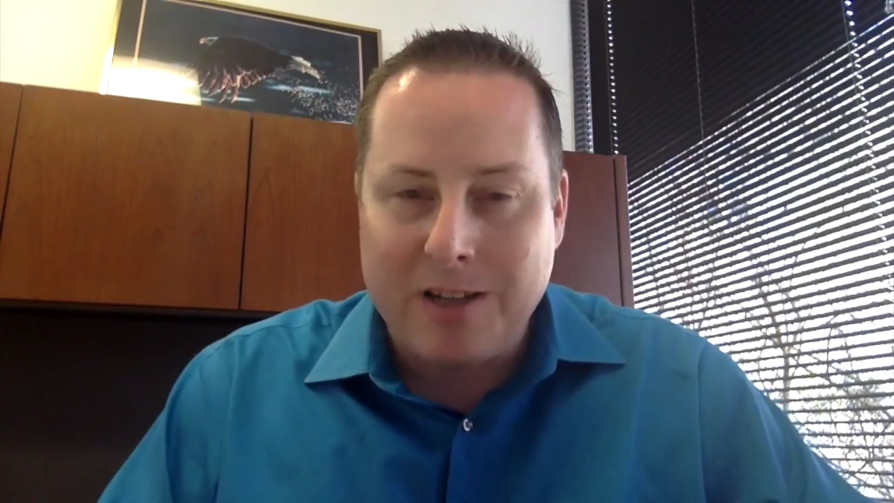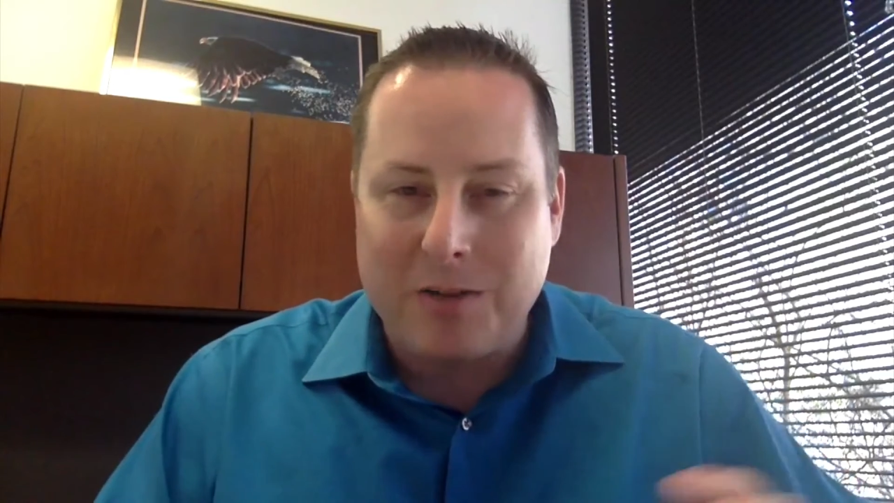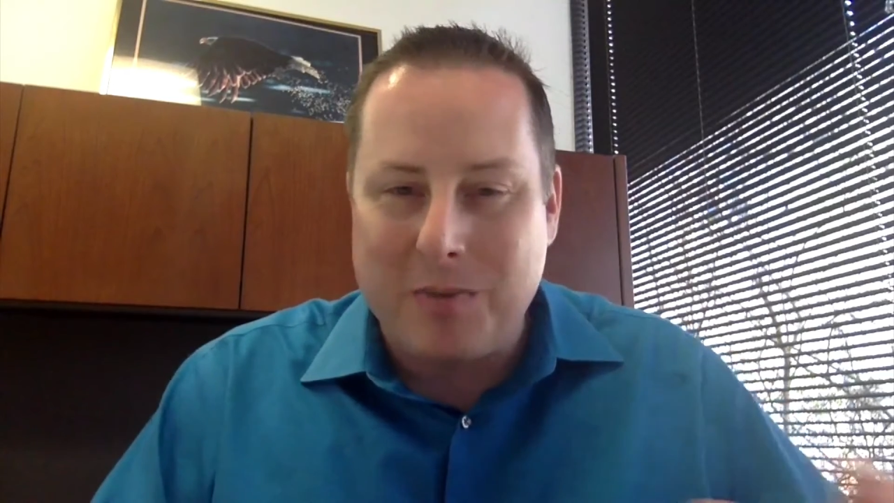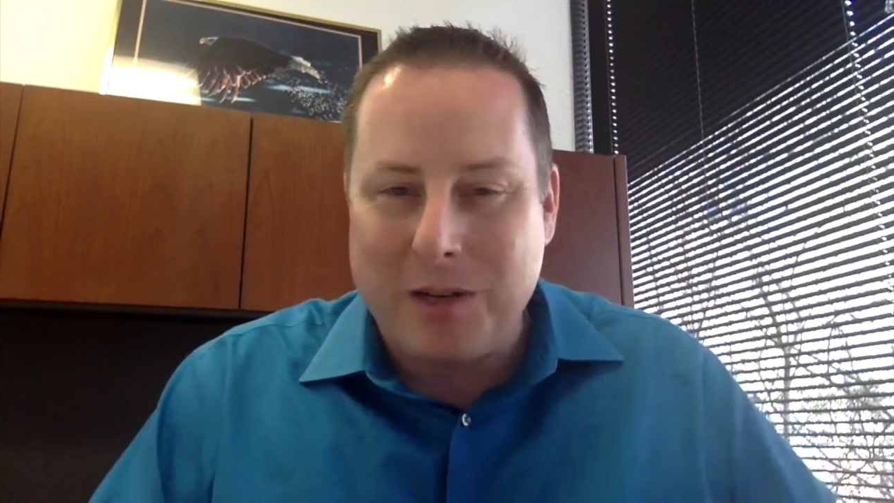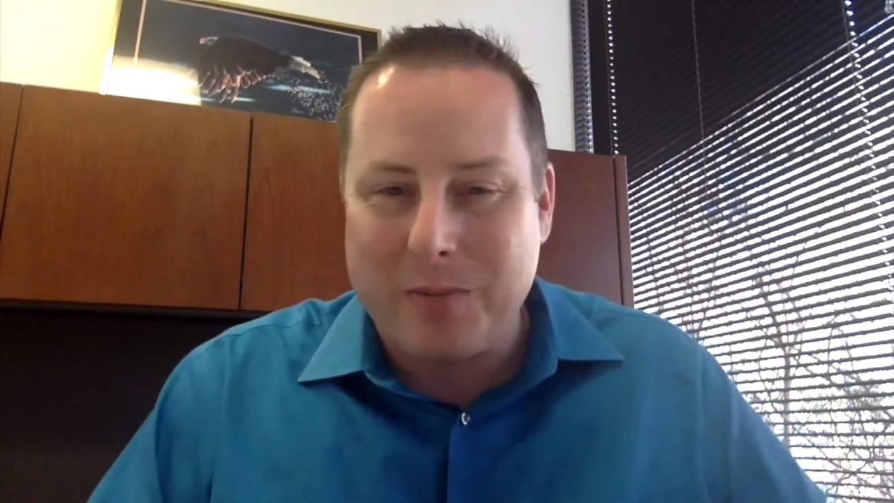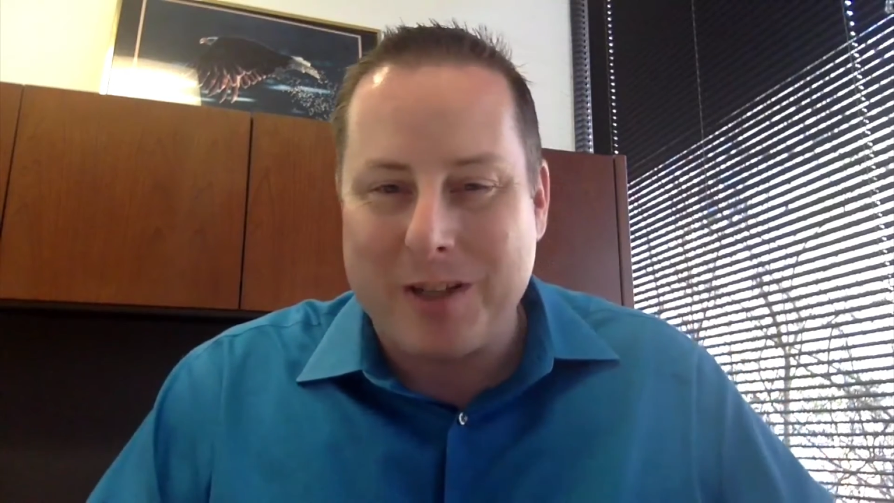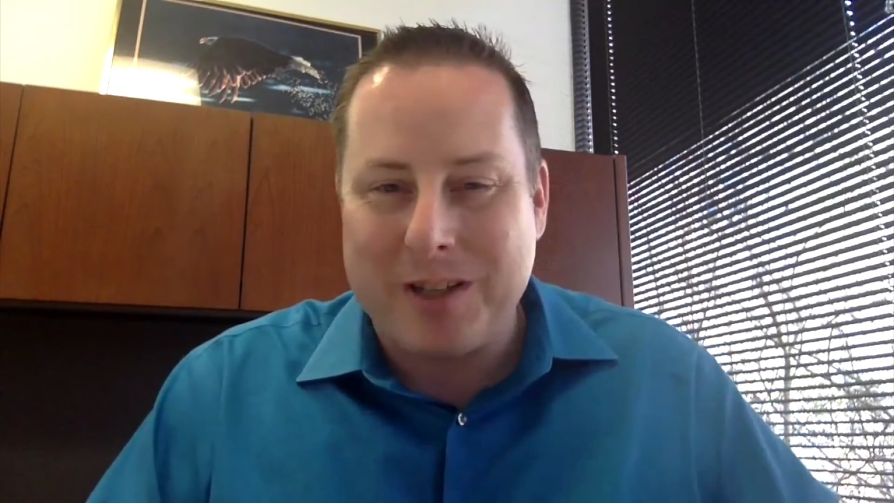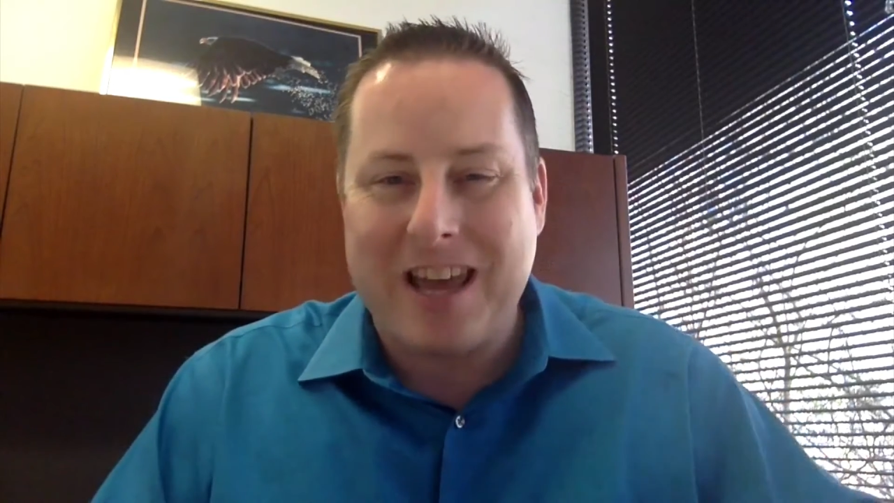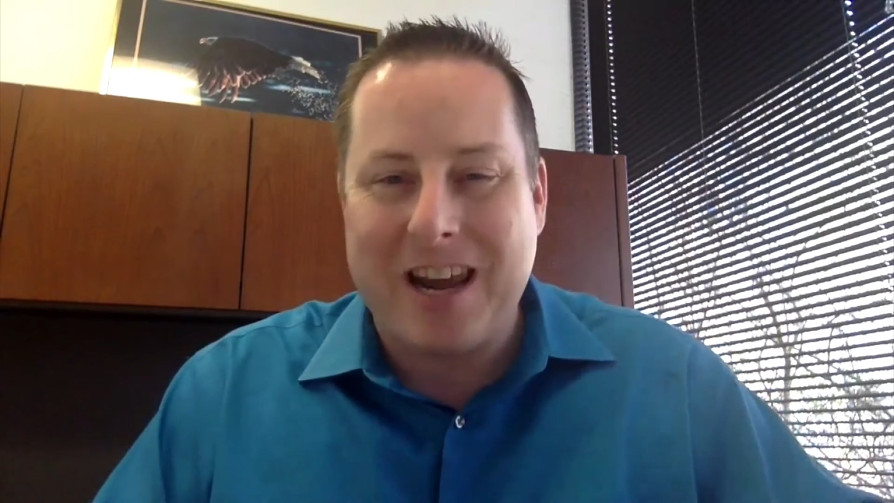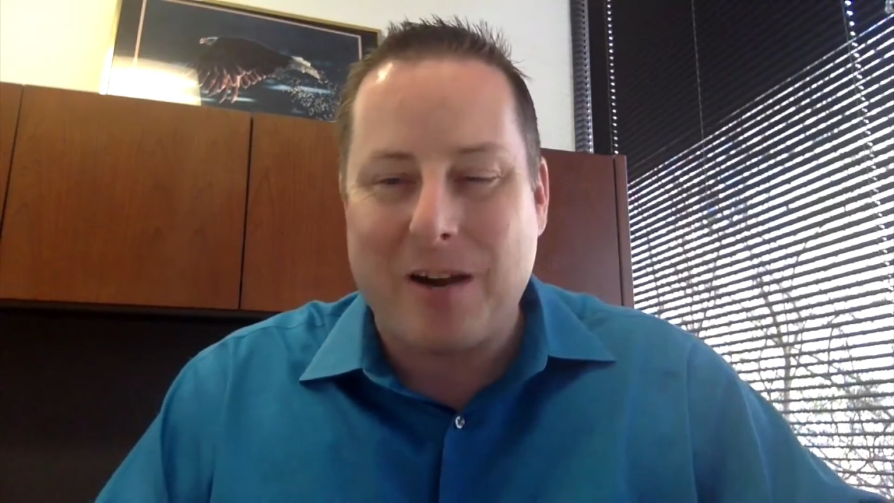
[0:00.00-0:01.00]
to be able to
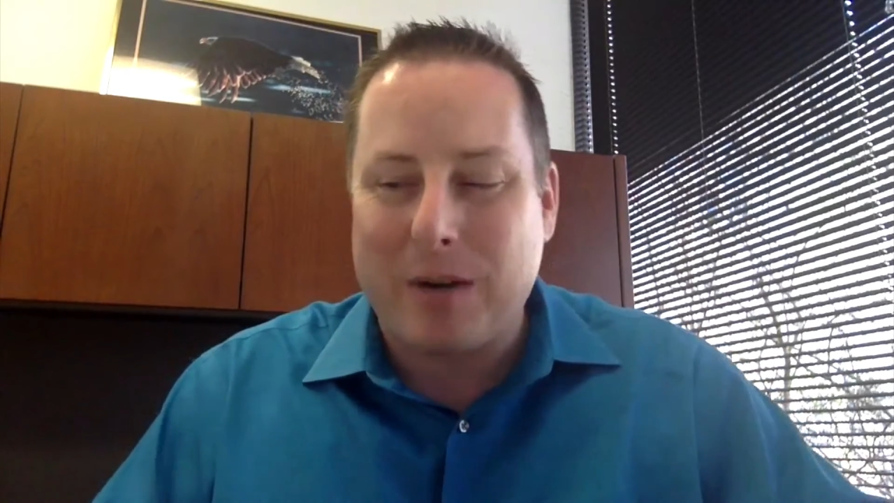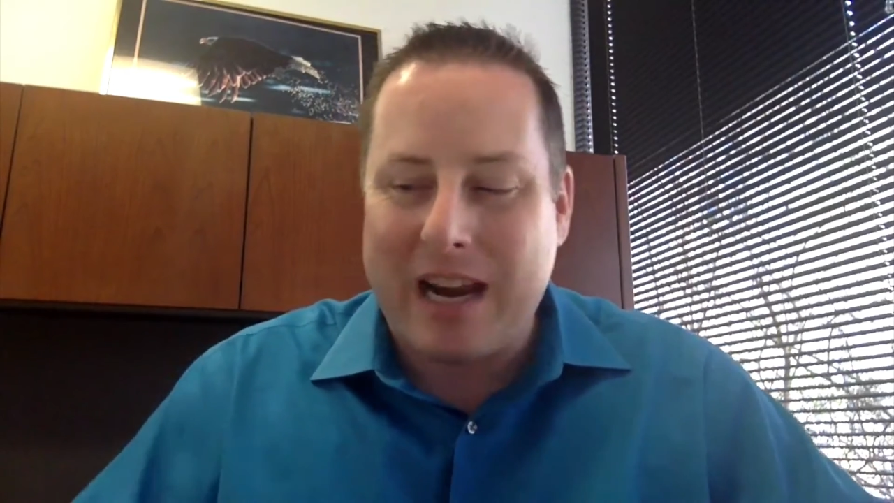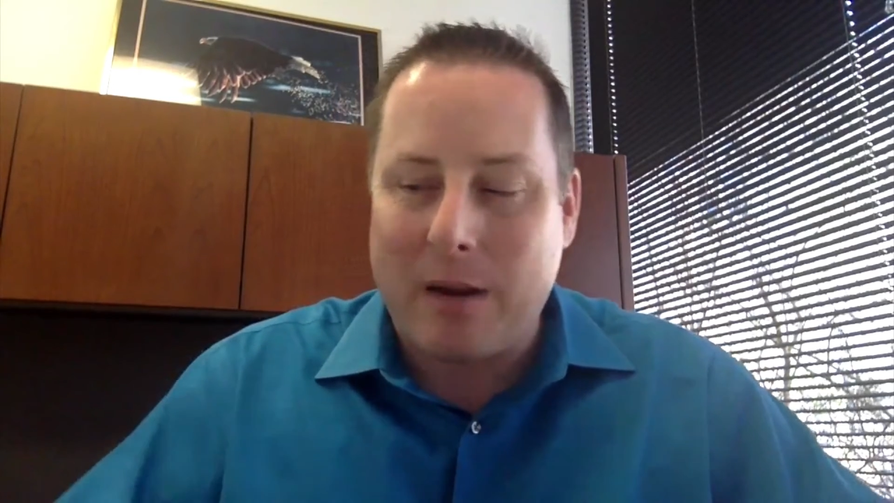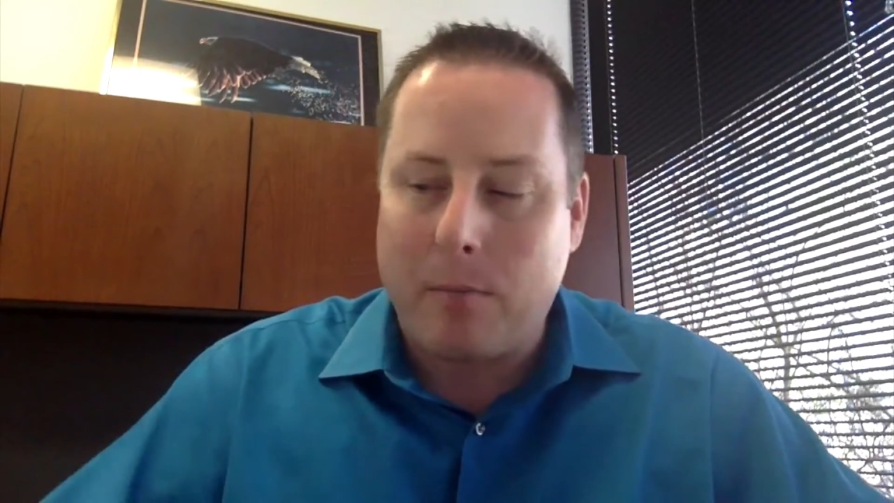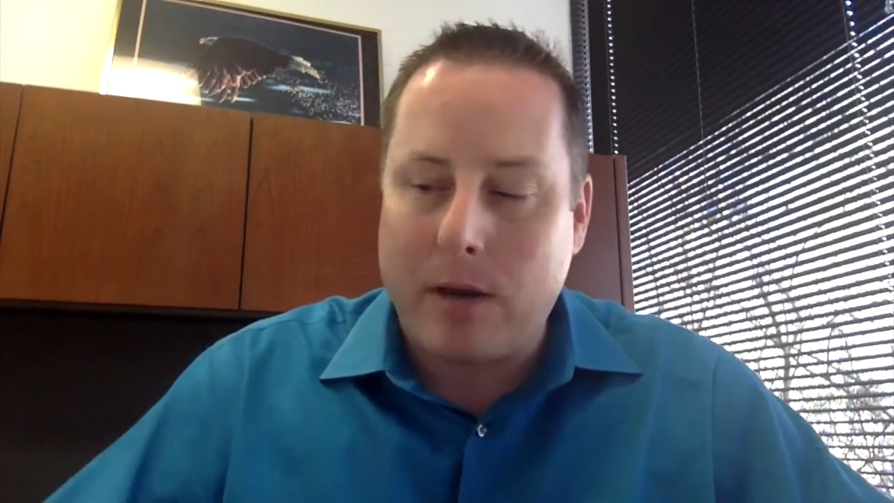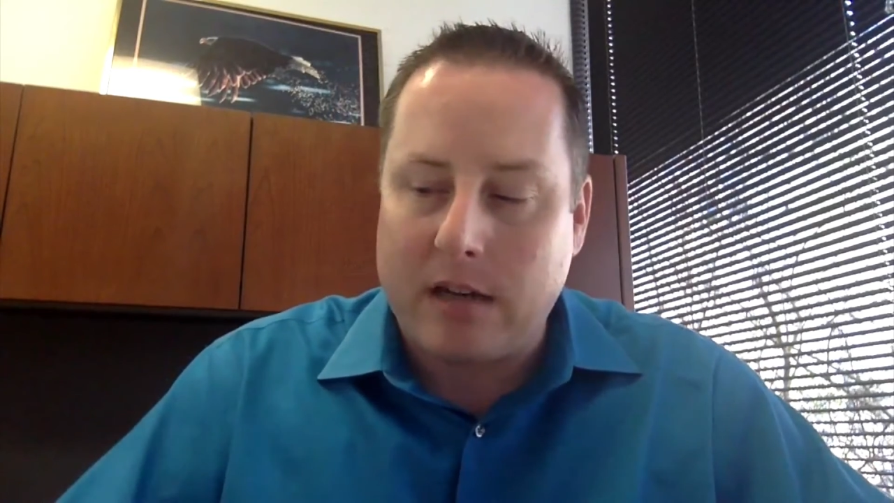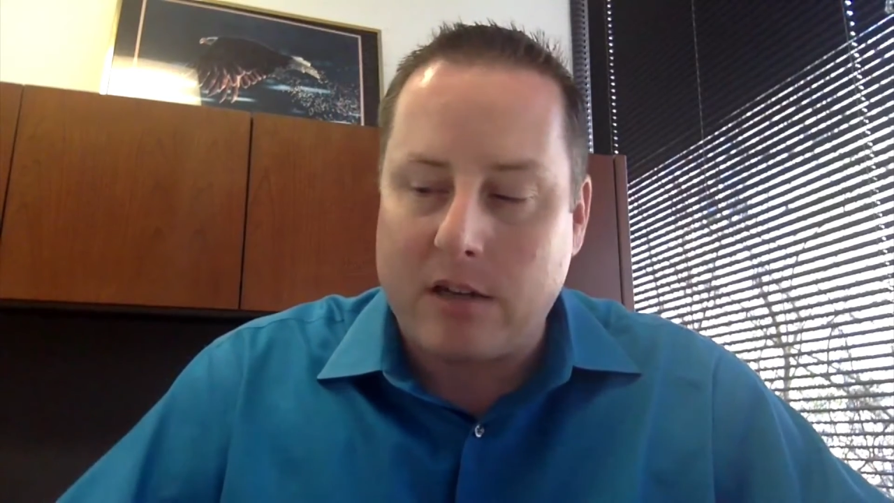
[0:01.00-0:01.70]
set up a campaign.